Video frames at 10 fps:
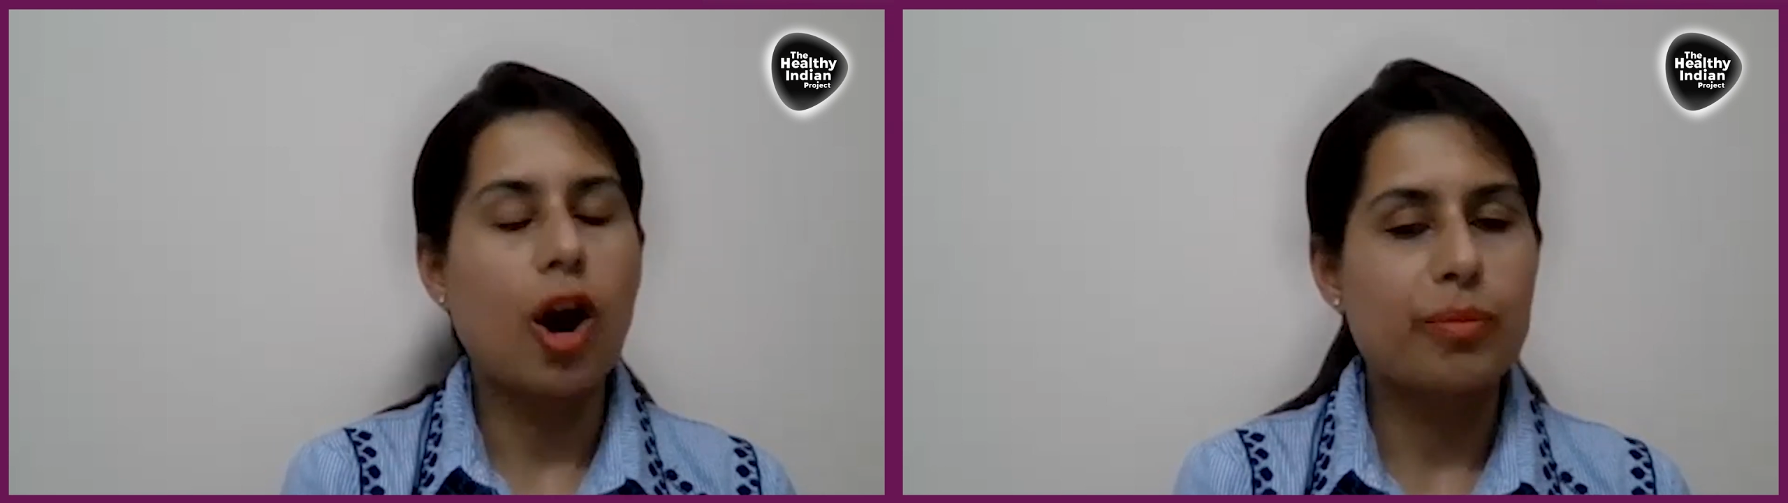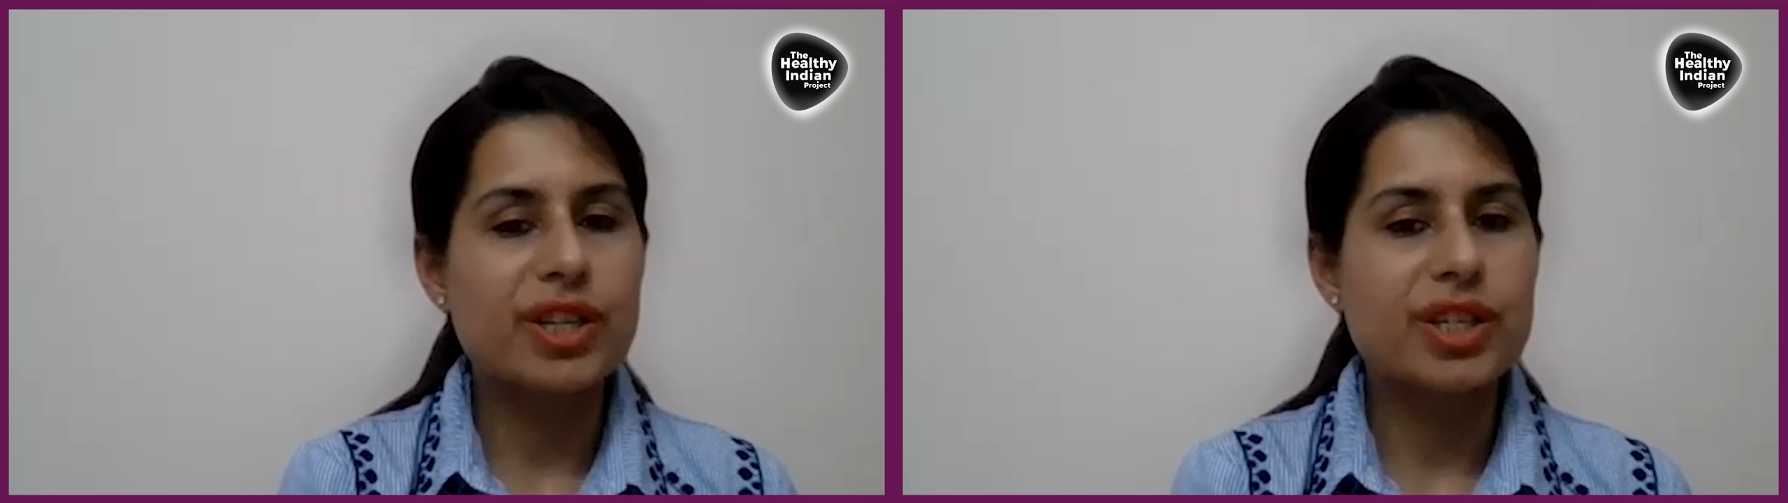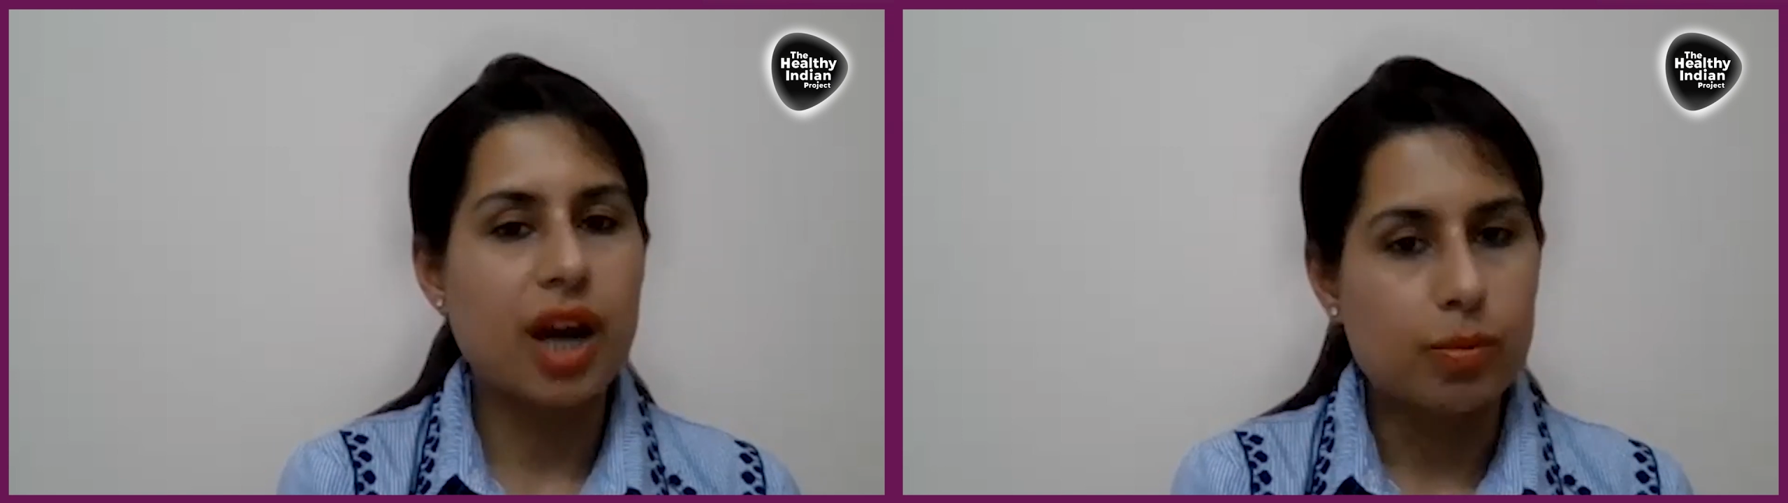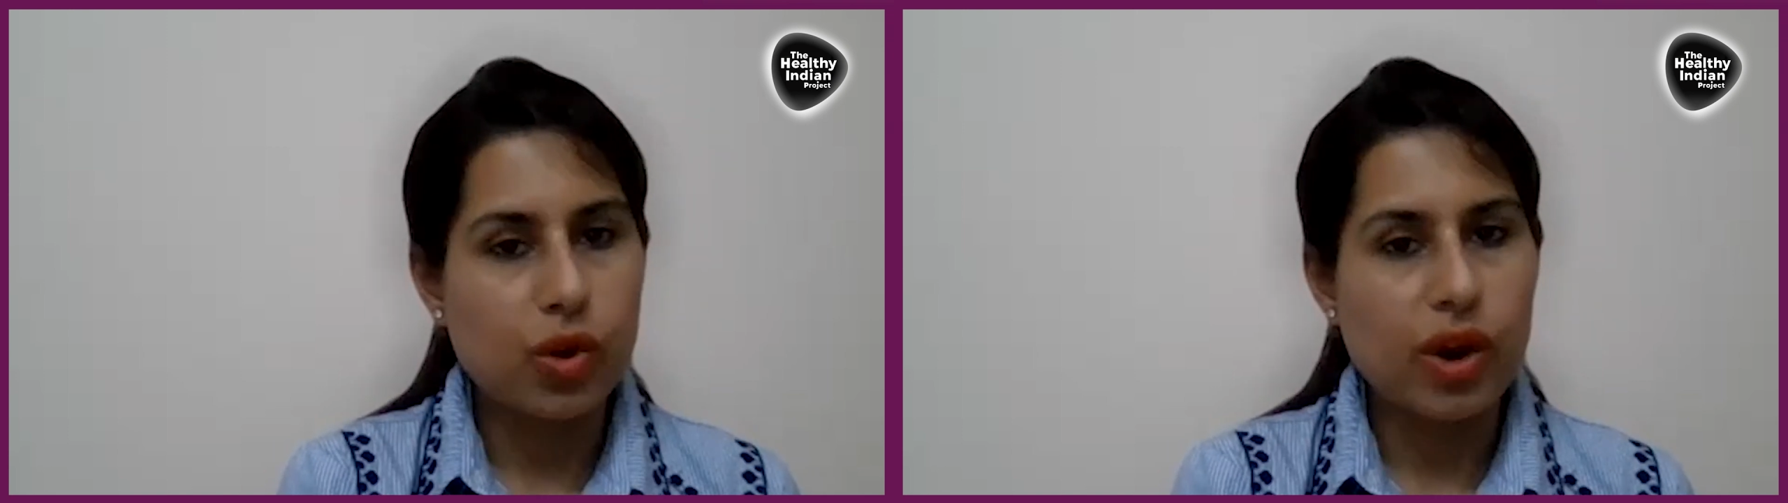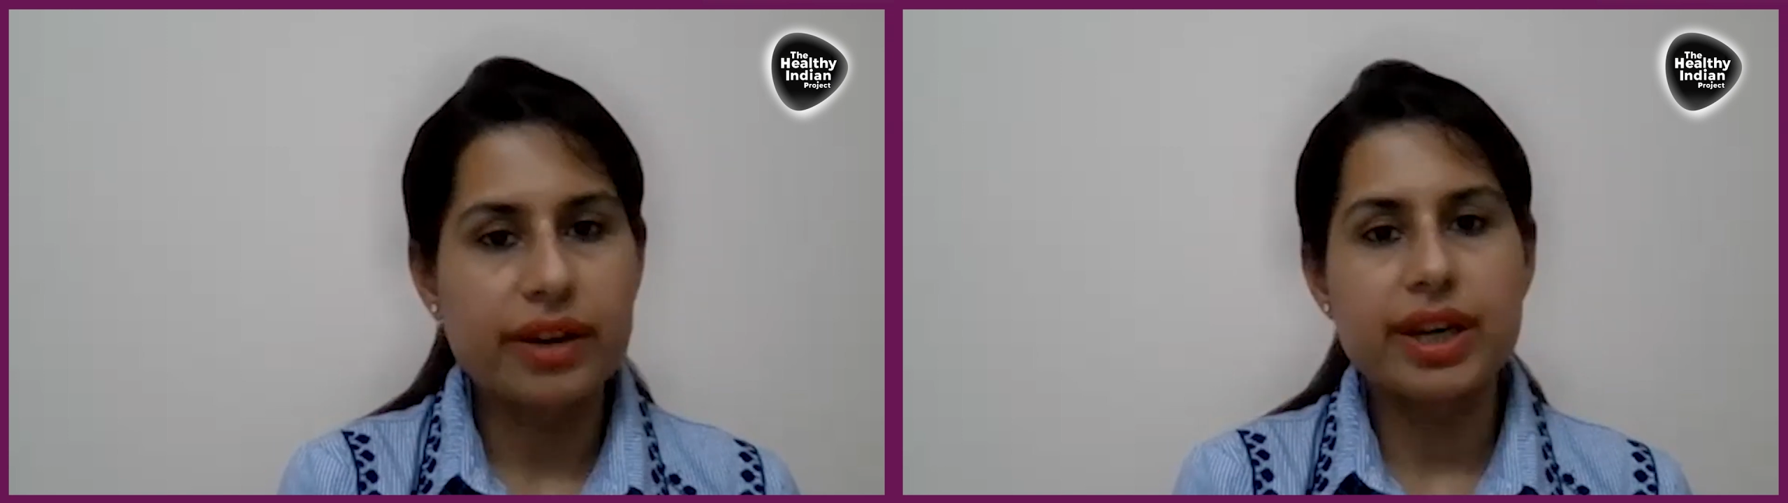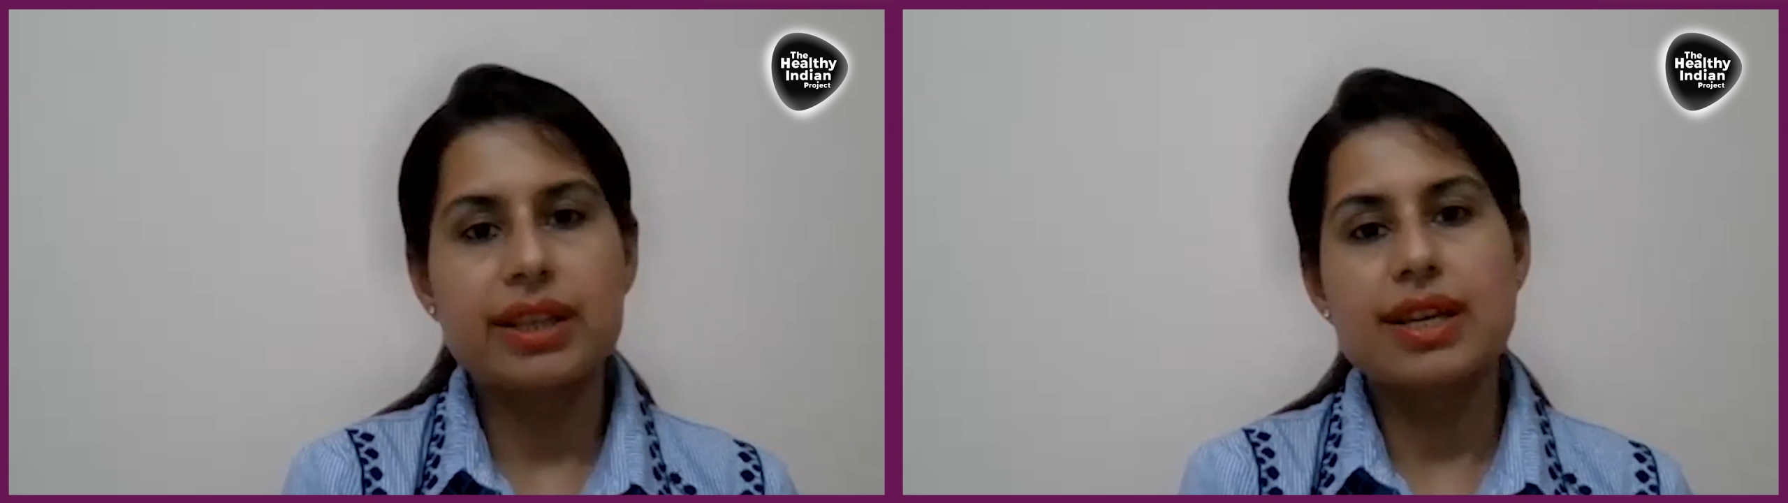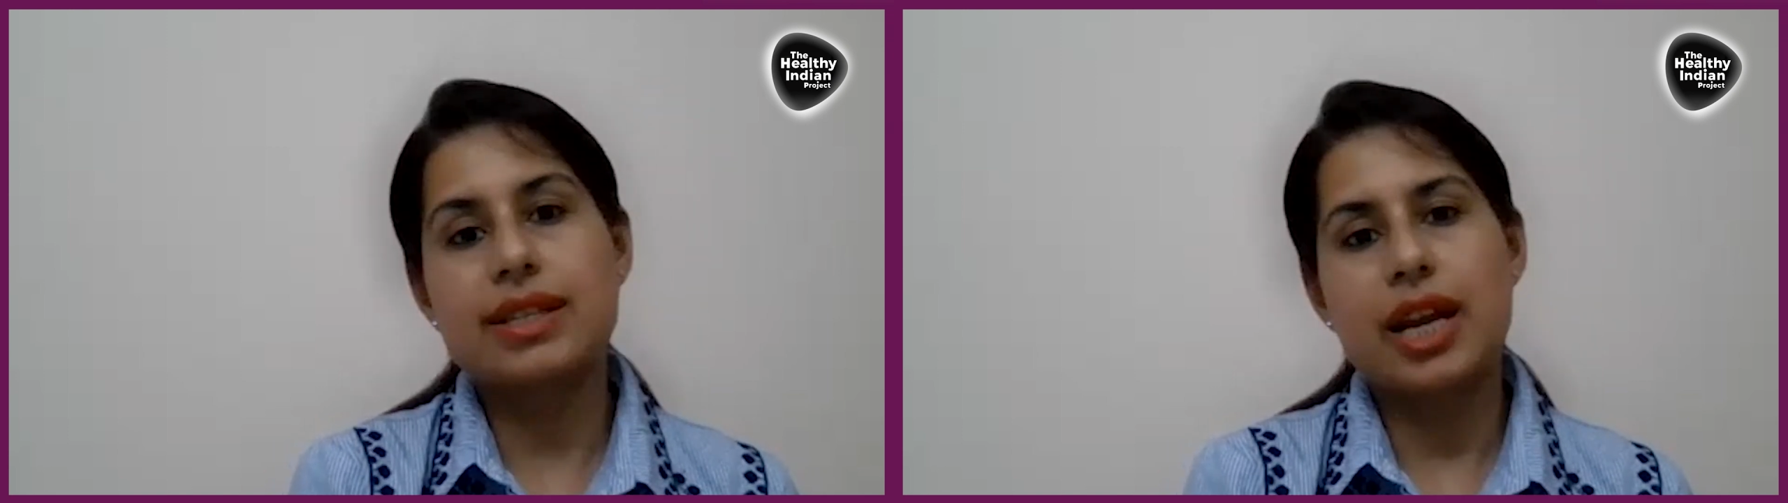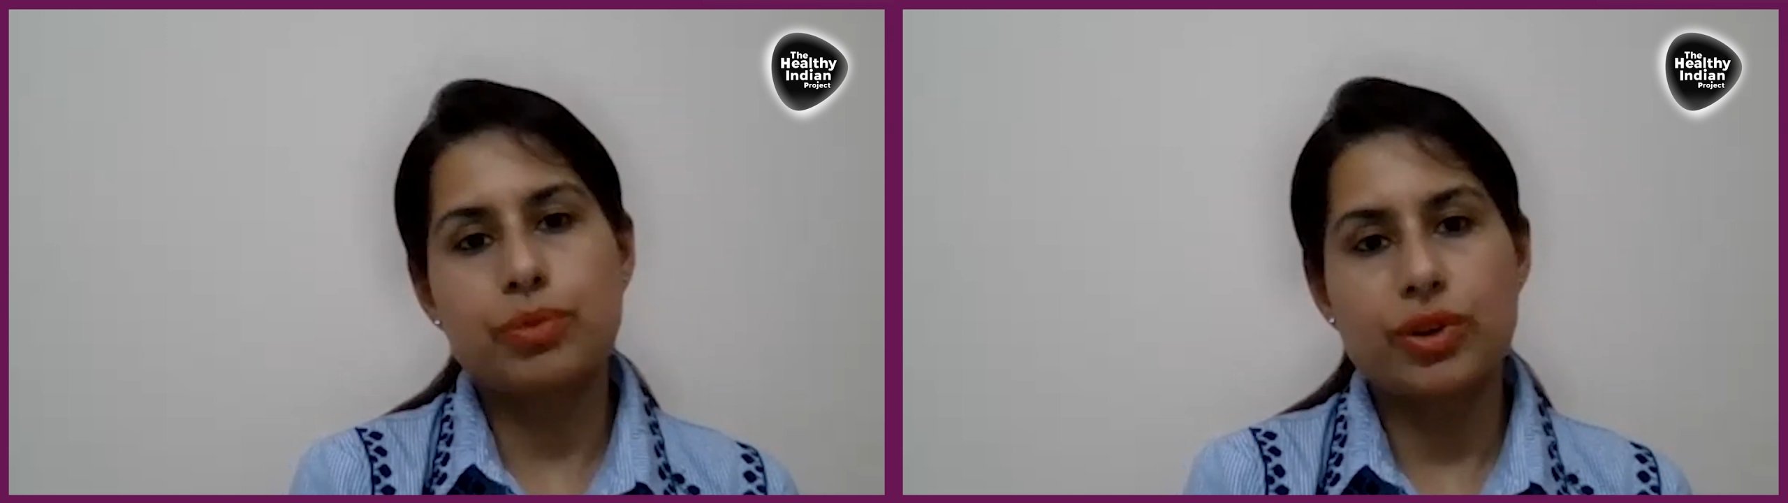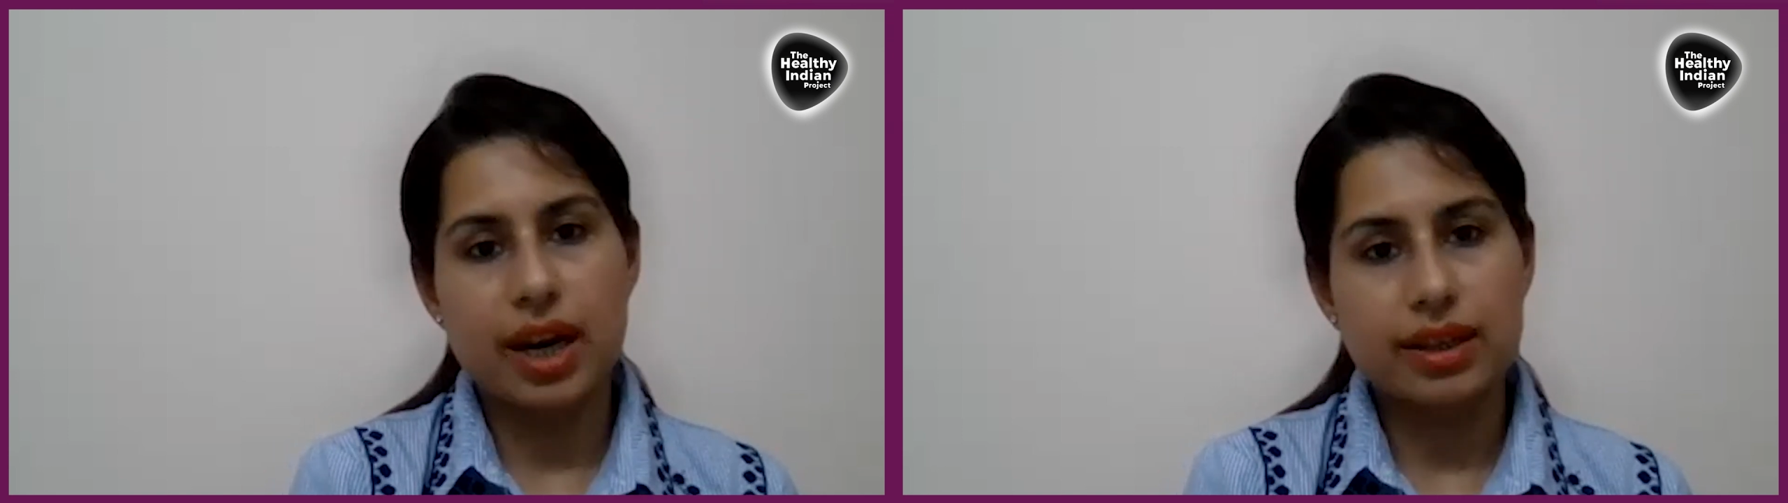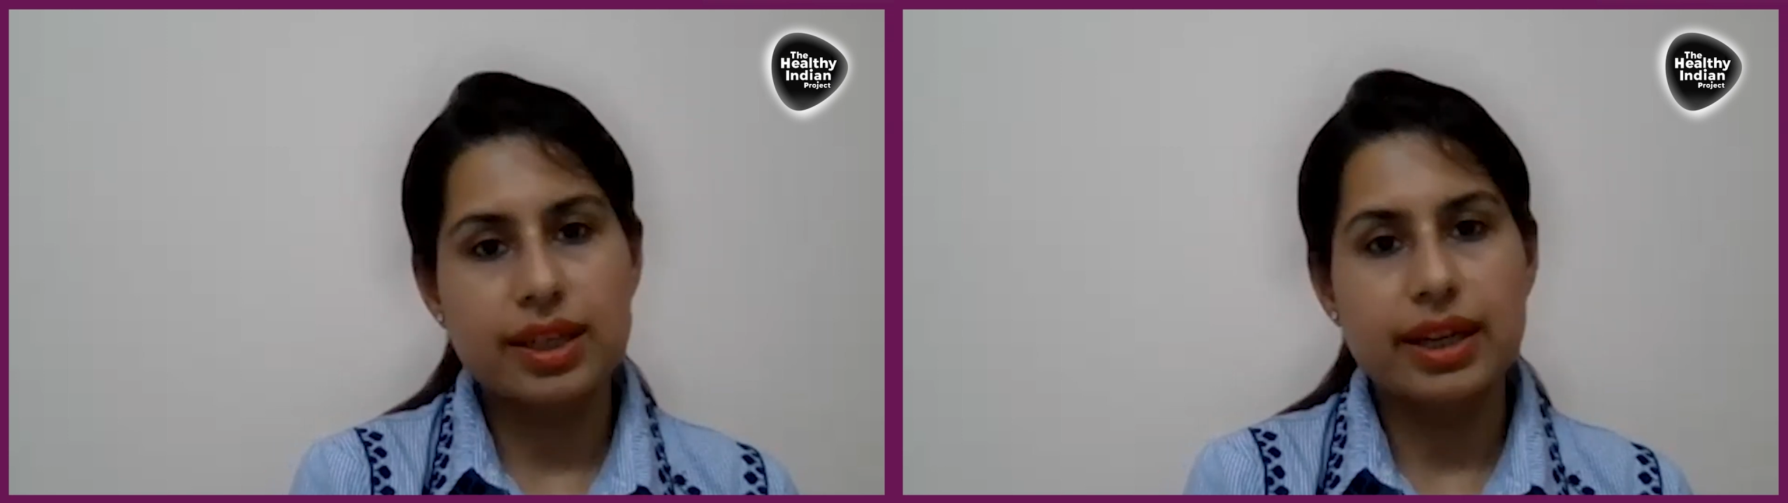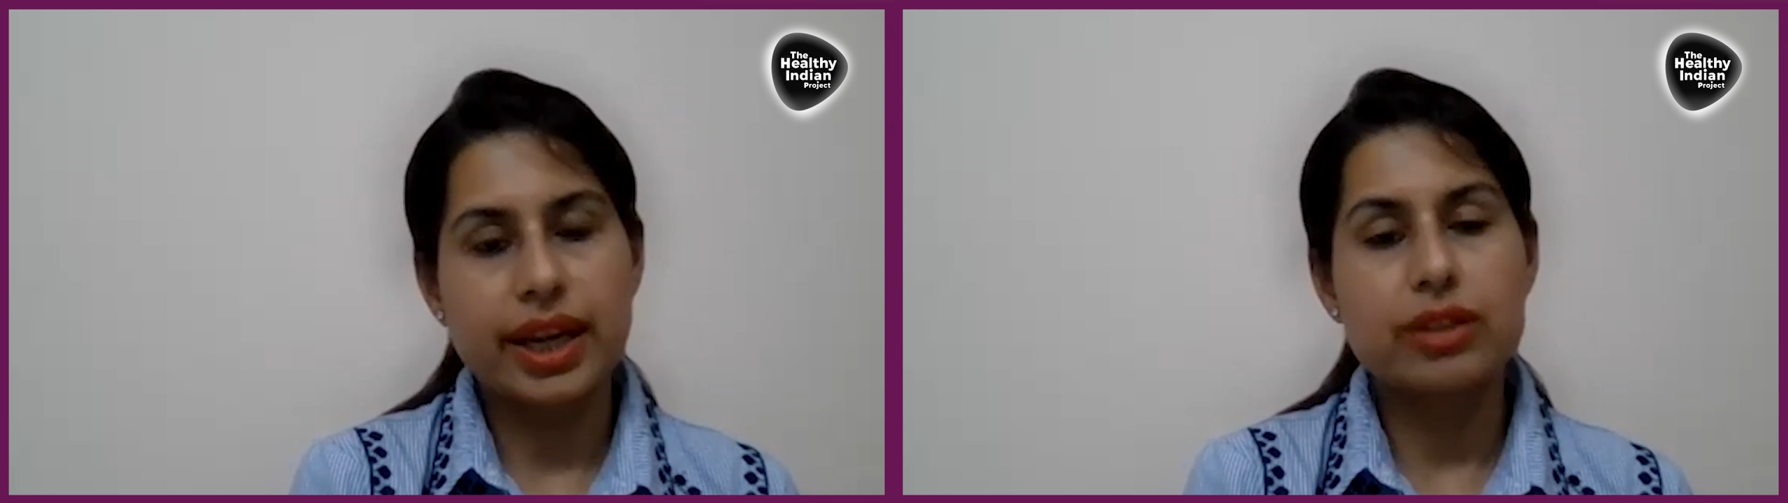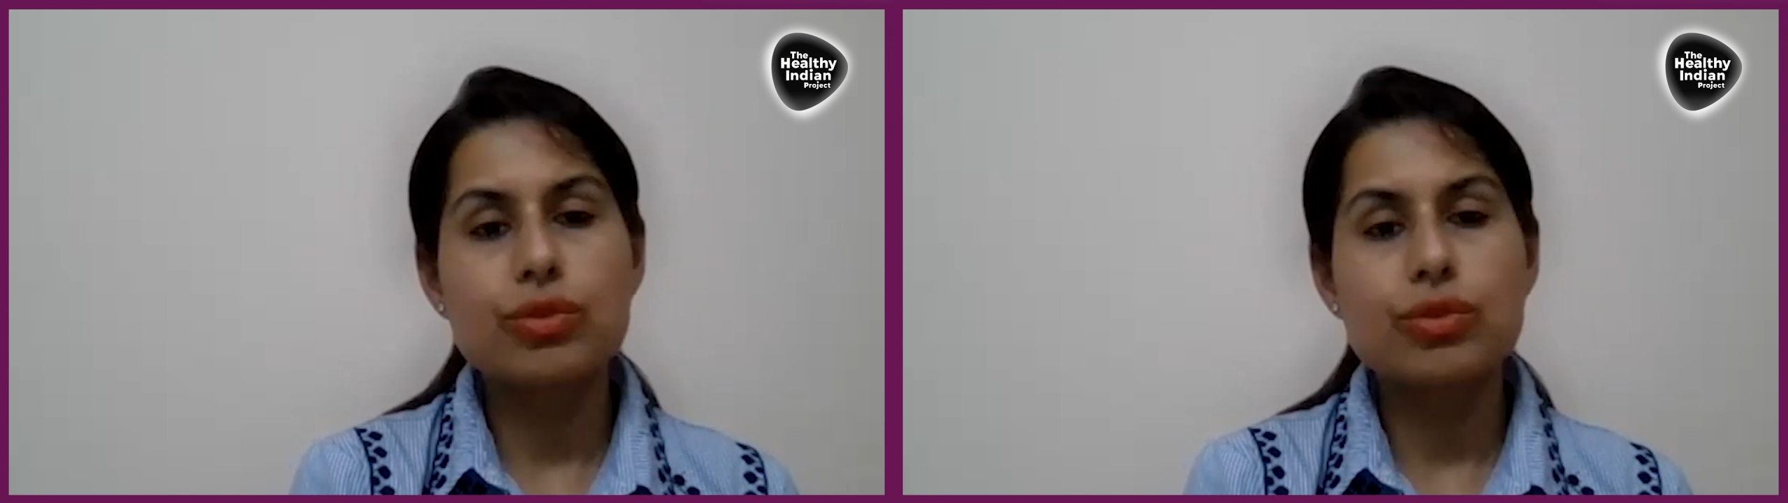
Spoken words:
how much carbohydrate does that product contain.